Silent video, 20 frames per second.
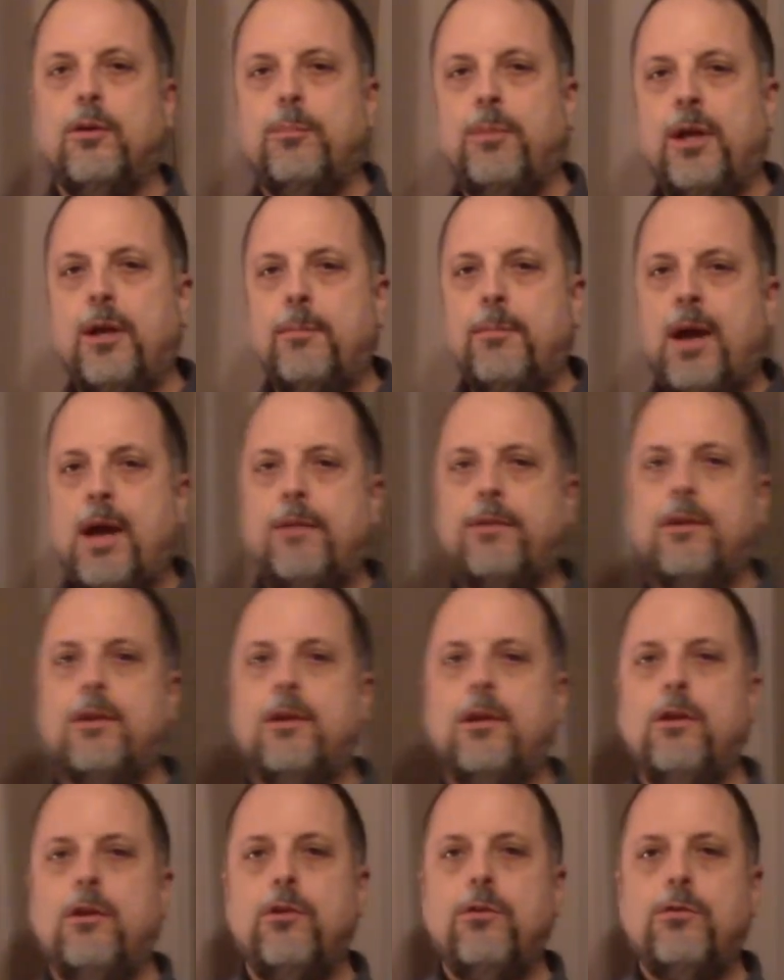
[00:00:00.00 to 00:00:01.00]
bit about the
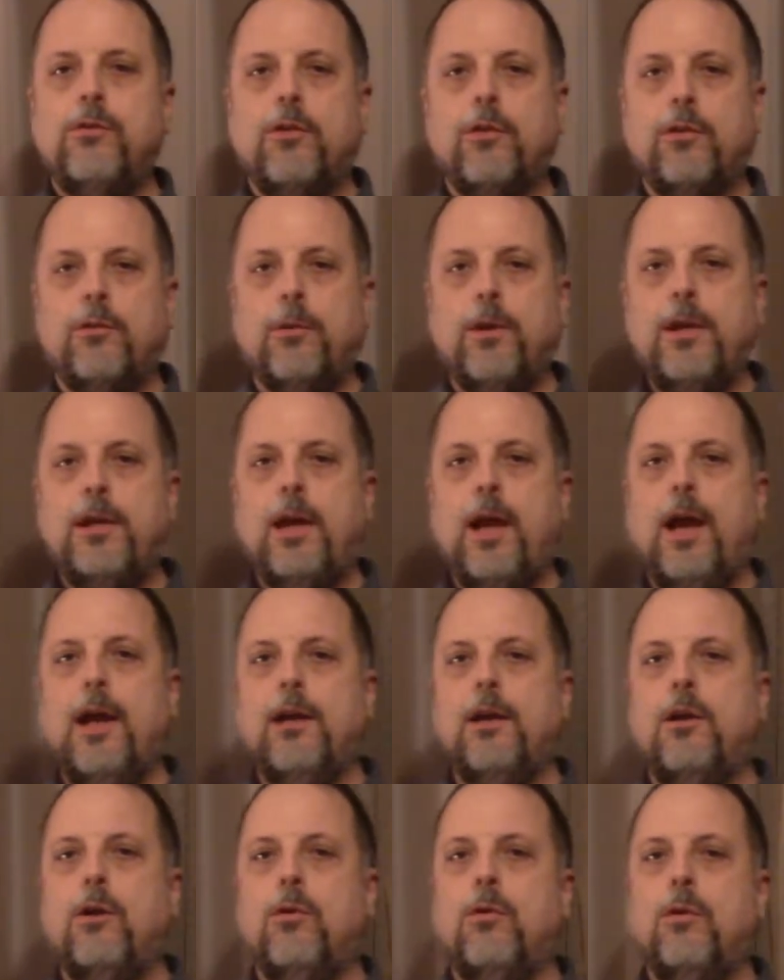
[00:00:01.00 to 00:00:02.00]
cues, the three
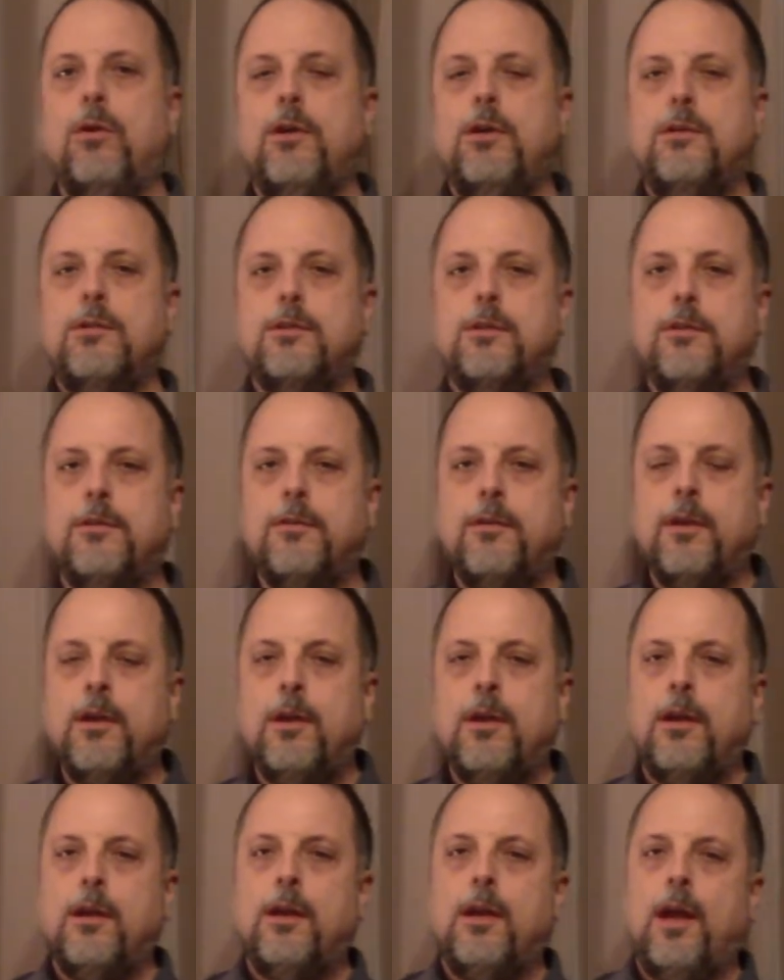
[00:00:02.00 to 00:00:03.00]
categories,
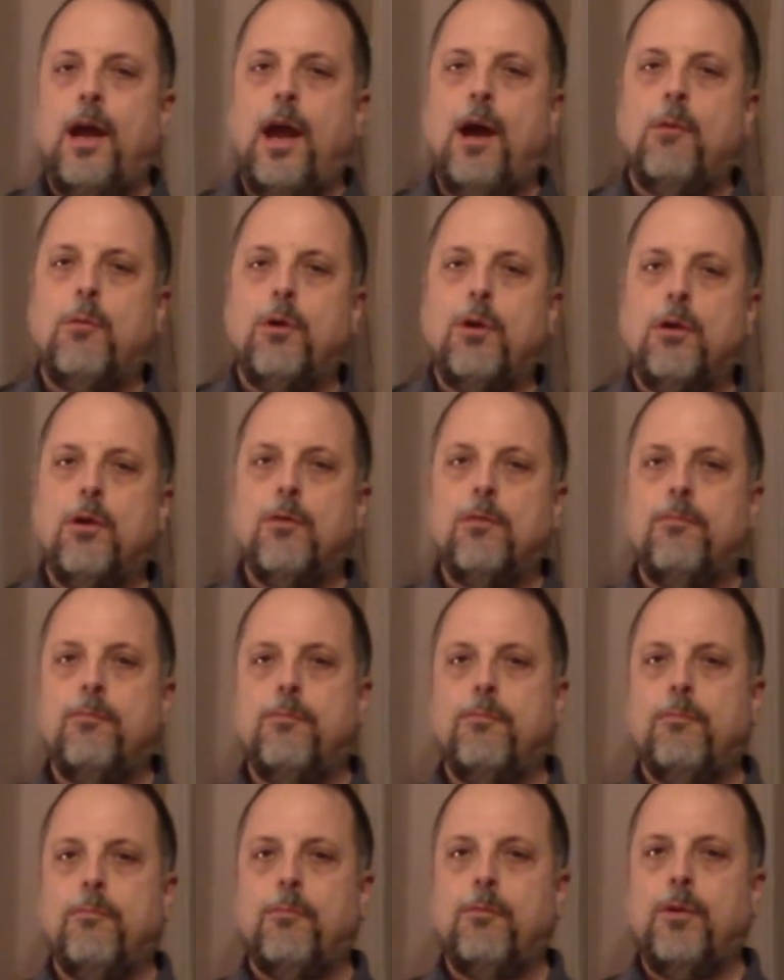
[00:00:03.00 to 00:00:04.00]
a
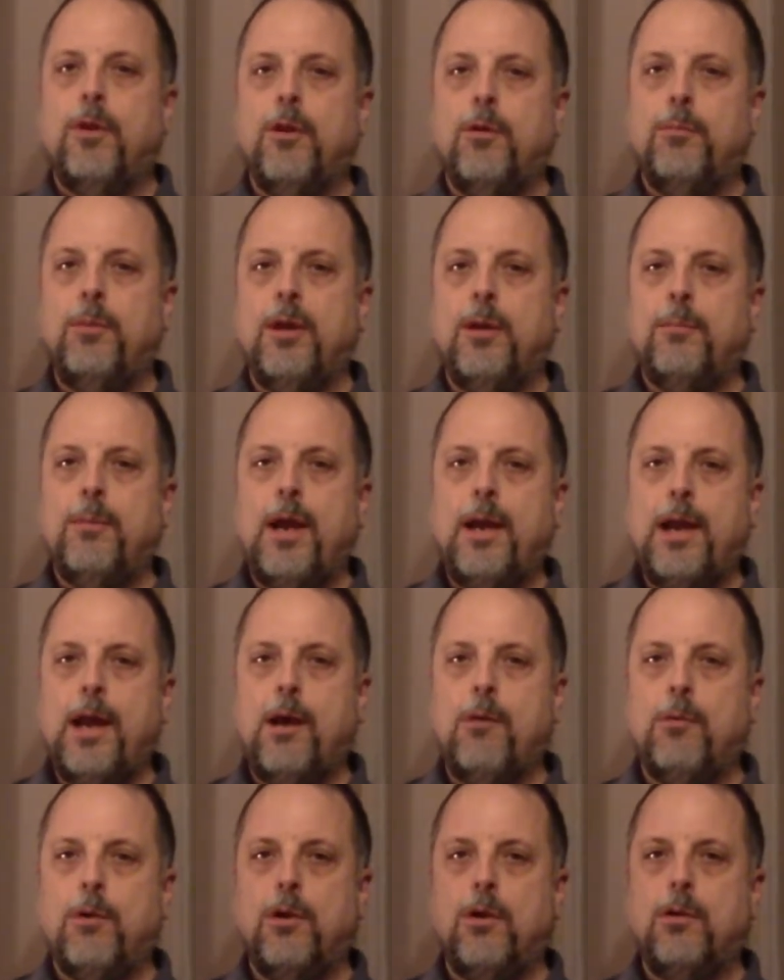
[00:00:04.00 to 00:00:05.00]
little bit about
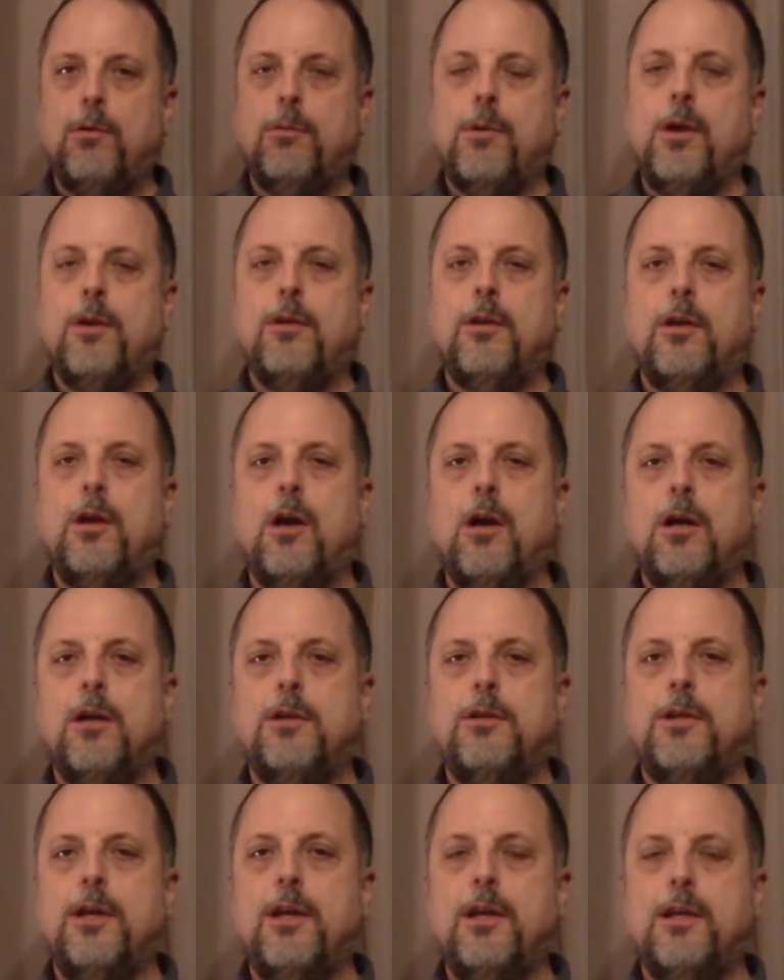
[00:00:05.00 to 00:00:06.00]
how we're going to run the
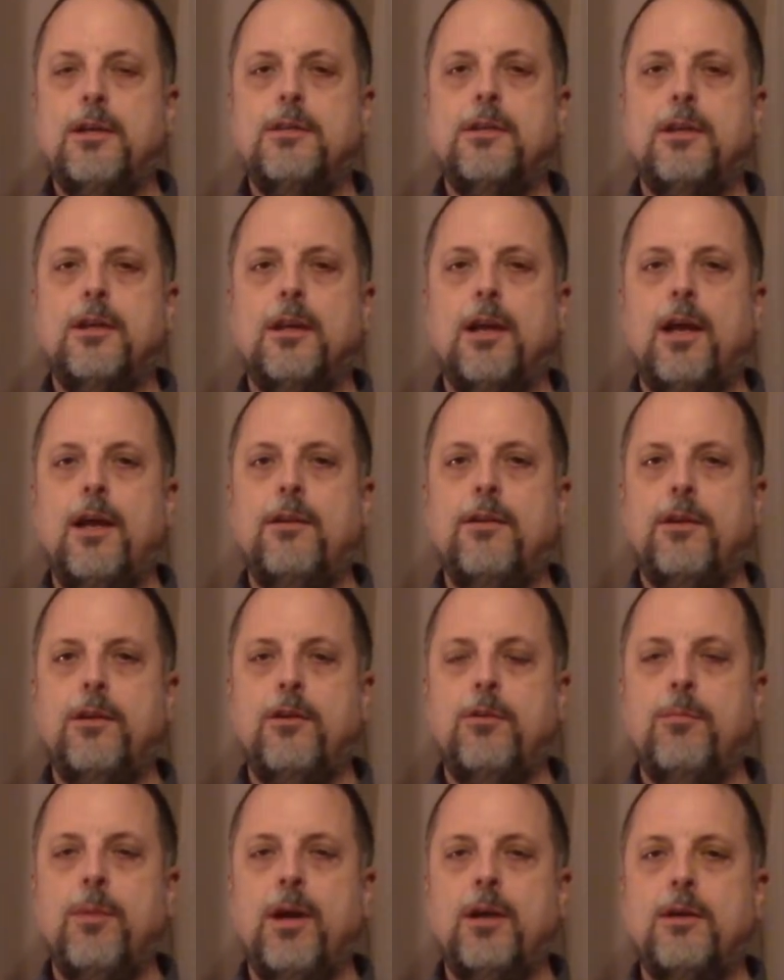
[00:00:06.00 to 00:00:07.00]
contest and allow the
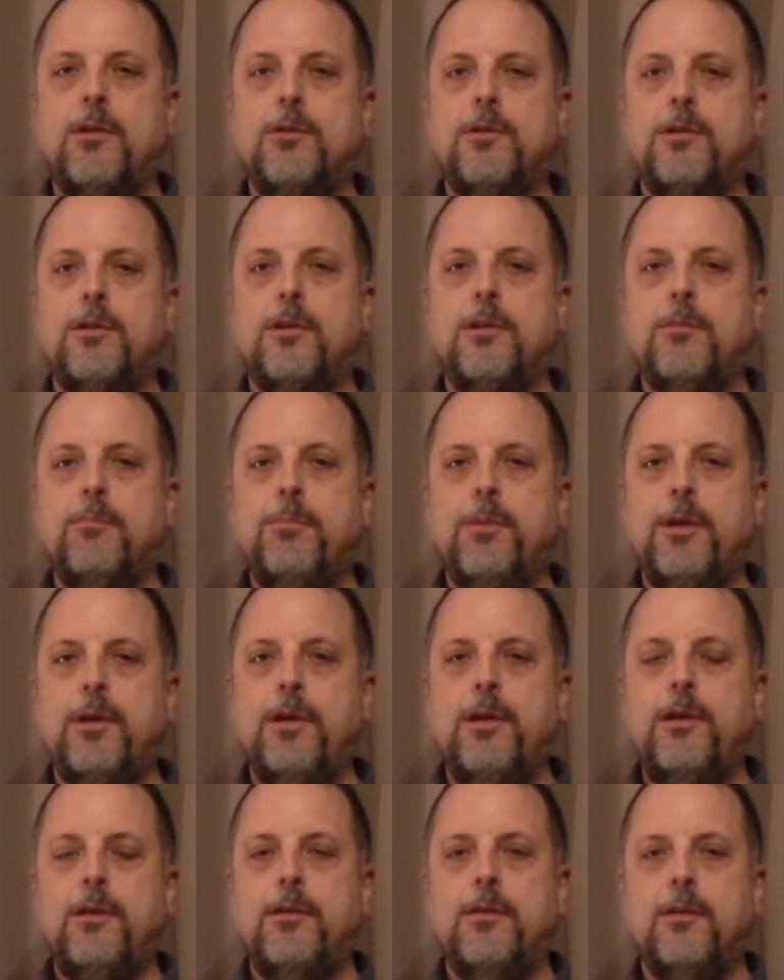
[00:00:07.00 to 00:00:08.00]
CueMakers to
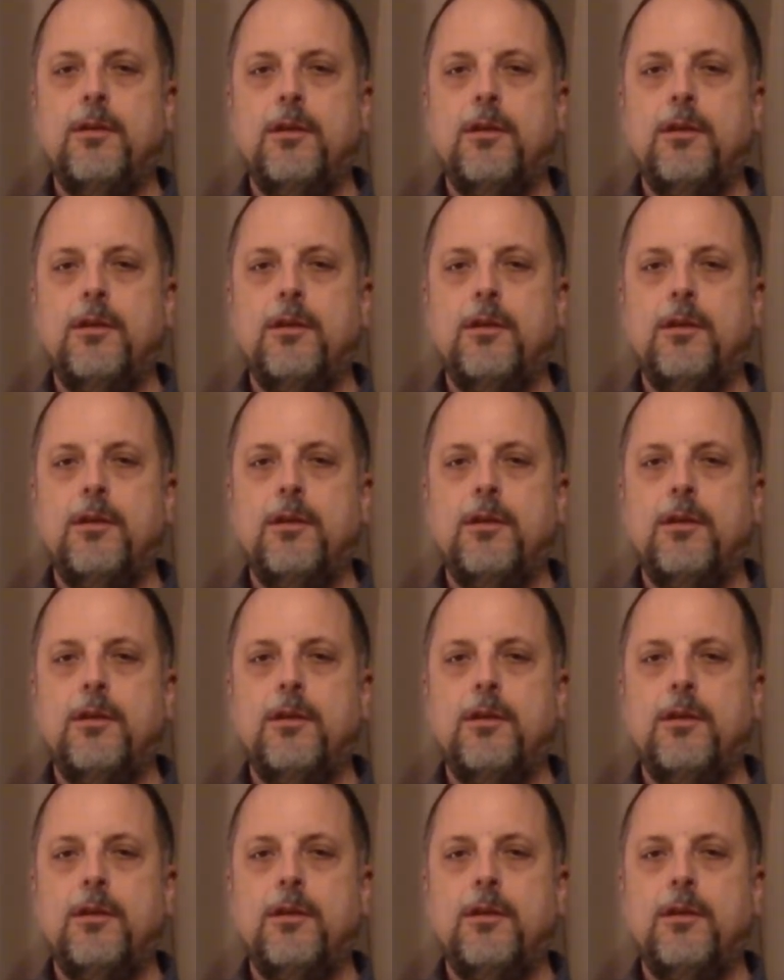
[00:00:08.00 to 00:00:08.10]
compete.